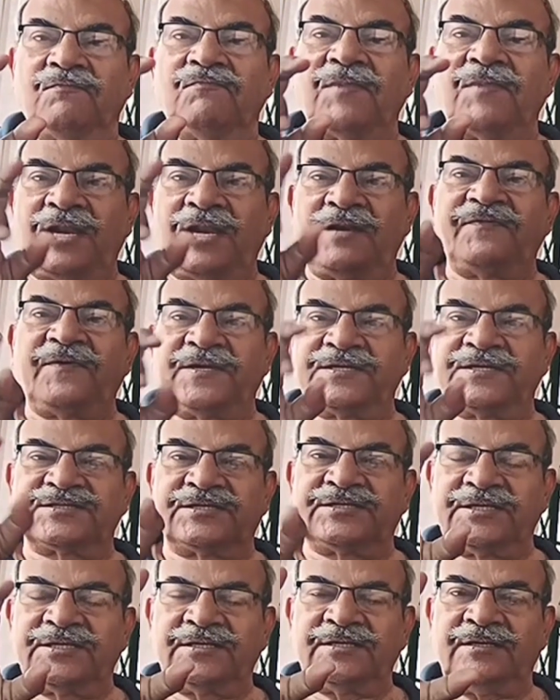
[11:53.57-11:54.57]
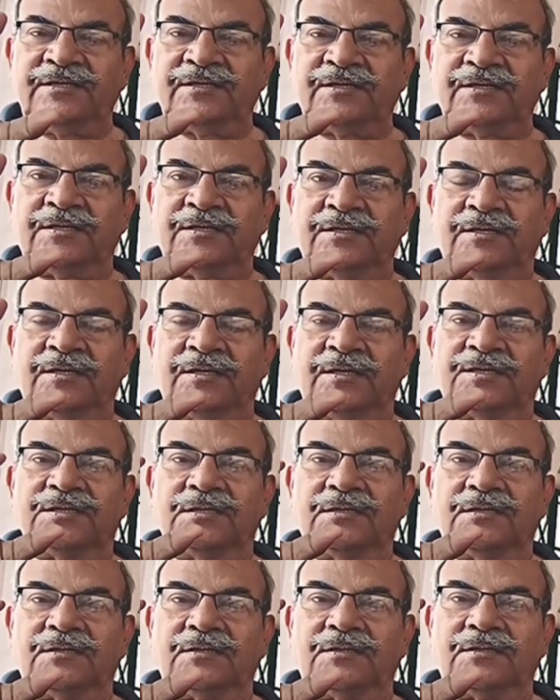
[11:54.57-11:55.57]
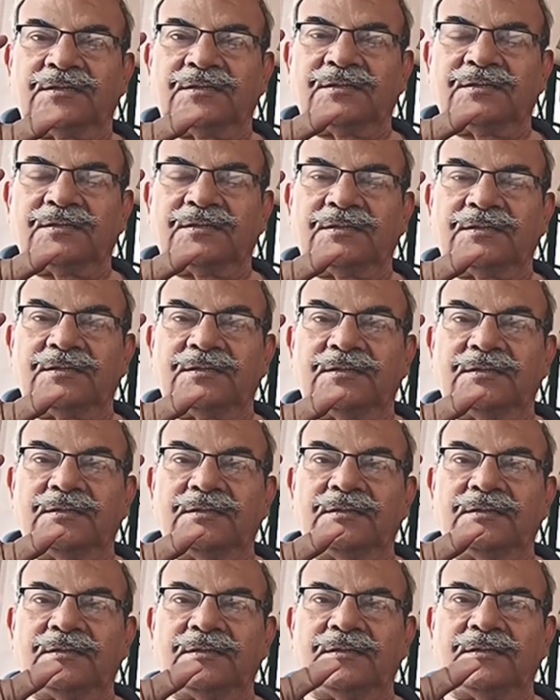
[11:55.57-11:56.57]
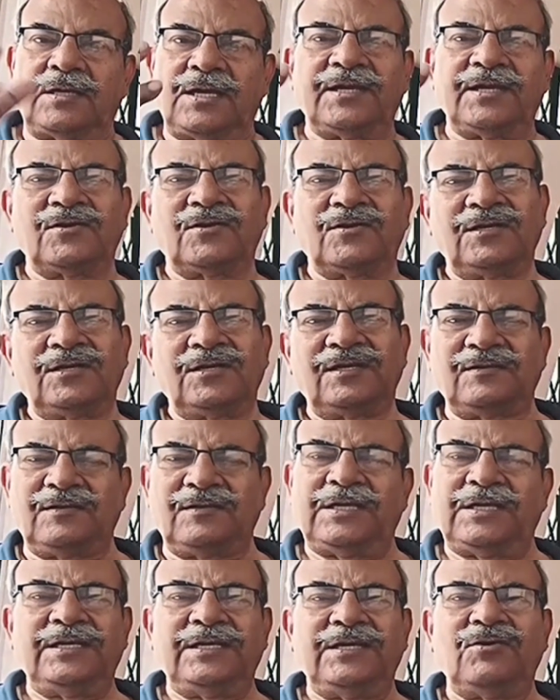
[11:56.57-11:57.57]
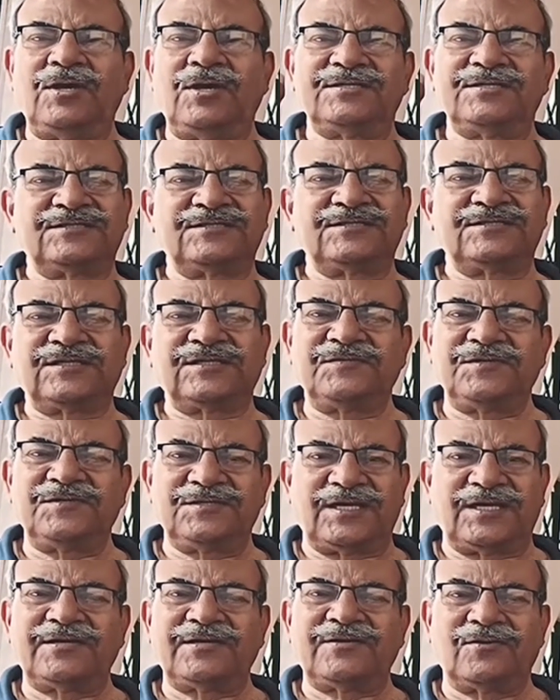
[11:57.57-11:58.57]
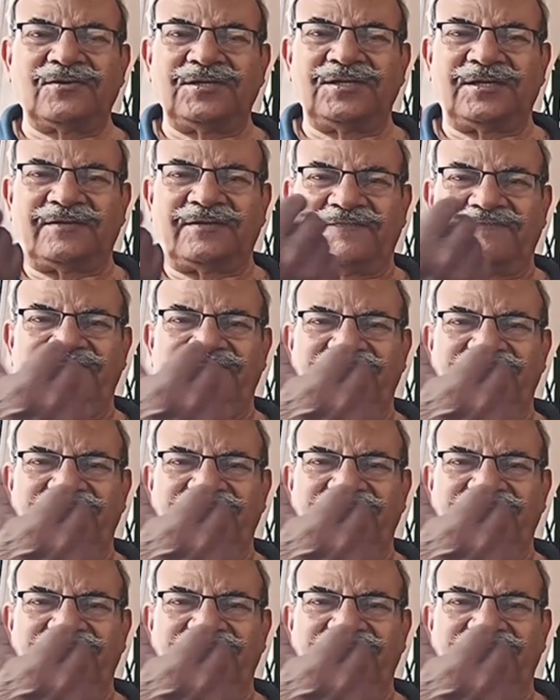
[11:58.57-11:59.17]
Hydraulic system, I would say, sir. I guess. Hydraulic. Any oil system is hydraulic.